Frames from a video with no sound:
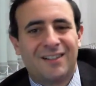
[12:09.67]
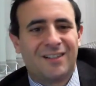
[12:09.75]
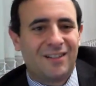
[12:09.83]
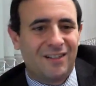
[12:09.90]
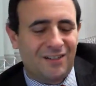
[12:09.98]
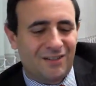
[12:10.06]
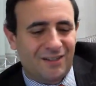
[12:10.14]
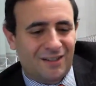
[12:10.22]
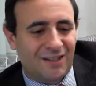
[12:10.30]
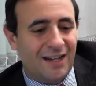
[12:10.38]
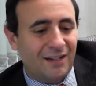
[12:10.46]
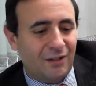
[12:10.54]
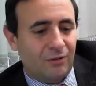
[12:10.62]
is
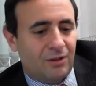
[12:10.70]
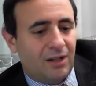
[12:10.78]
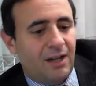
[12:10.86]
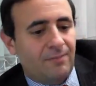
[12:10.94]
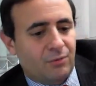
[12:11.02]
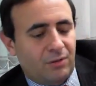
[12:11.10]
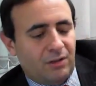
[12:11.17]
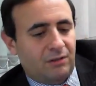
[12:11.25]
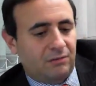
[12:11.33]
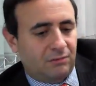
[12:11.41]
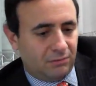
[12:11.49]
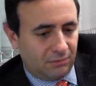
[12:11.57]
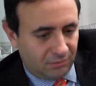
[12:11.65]
exciting new times when a
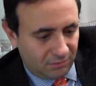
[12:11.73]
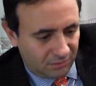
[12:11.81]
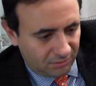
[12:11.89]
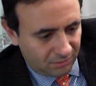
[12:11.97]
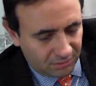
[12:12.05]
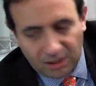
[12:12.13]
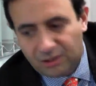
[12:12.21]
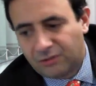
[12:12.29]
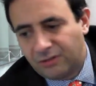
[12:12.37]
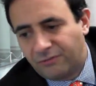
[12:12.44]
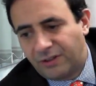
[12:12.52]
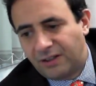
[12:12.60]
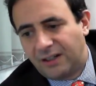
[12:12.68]
doctor
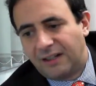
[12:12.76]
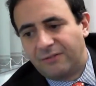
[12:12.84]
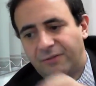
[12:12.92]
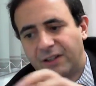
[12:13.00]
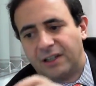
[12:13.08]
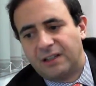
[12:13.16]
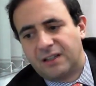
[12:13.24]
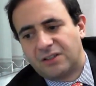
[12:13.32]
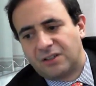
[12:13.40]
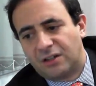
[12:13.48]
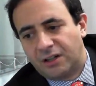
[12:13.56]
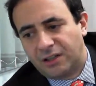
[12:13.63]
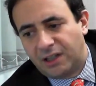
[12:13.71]
in Philadelphia does
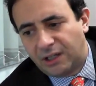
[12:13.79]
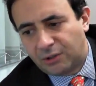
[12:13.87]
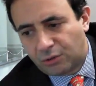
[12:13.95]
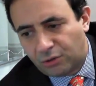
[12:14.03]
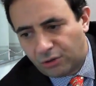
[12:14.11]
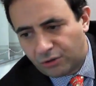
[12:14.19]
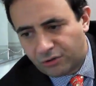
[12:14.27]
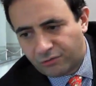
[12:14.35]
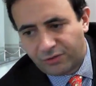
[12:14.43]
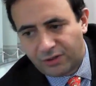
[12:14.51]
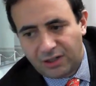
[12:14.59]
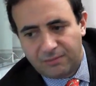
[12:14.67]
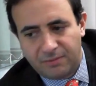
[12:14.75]
an online course
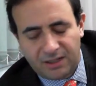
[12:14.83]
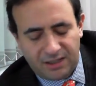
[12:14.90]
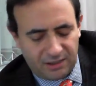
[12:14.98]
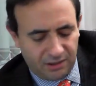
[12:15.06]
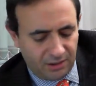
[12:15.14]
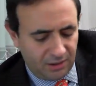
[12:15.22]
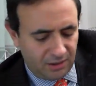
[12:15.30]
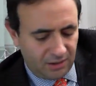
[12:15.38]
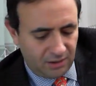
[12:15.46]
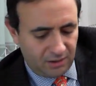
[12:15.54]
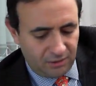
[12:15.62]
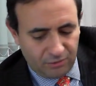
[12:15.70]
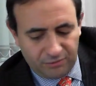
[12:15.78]
from a
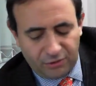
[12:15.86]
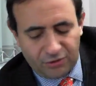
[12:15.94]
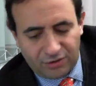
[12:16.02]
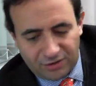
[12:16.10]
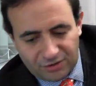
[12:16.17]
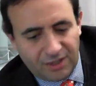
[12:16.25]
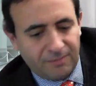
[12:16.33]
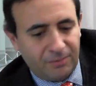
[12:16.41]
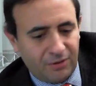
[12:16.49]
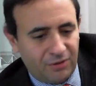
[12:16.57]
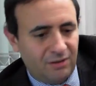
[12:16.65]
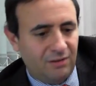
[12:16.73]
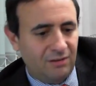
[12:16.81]
university in
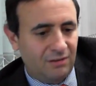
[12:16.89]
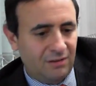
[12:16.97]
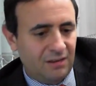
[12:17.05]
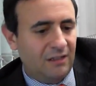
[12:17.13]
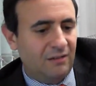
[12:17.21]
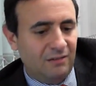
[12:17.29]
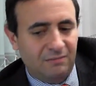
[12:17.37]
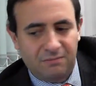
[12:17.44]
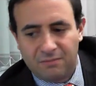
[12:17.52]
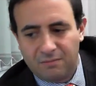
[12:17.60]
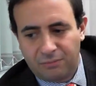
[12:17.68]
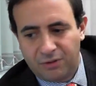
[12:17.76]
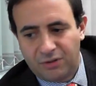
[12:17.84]
Cyprus and then
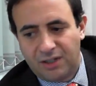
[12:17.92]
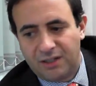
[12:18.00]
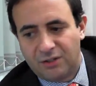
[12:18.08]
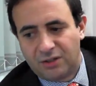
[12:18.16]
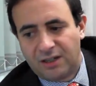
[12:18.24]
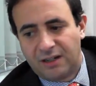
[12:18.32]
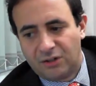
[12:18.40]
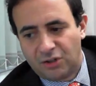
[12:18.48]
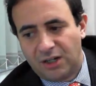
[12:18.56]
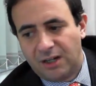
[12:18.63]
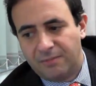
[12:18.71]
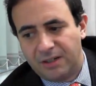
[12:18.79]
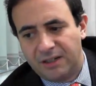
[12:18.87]
proceeds to get a
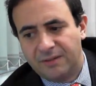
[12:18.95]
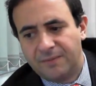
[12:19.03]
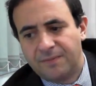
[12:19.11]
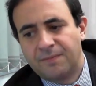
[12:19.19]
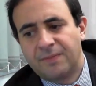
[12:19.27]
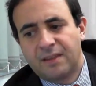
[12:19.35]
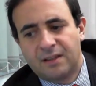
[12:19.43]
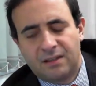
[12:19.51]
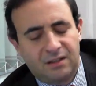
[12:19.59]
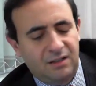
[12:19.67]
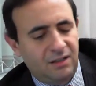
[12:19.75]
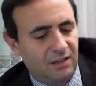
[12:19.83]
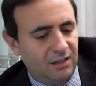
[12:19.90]
job in
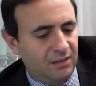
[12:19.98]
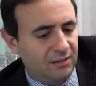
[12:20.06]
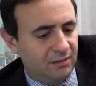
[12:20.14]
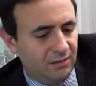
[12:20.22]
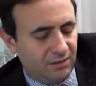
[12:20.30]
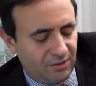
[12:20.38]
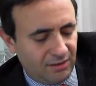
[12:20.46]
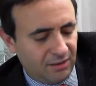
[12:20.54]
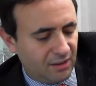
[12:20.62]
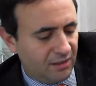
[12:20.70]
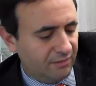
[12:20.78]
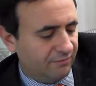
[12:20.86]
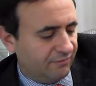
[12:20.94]

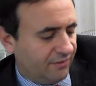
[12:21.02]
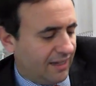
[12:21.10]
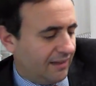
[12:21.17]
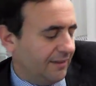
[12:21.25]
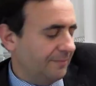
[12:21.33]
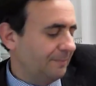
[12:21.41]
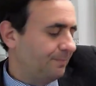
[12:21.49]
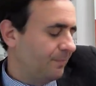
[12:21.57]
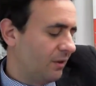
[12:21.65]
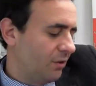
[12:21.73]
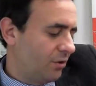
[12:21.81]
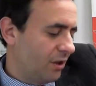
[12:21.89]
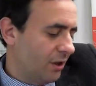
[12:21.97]
Silicon Valley.
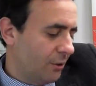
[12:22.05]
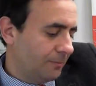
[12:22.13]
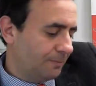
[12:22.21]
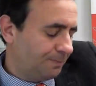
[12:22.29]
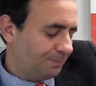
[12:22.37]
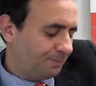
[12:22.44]
So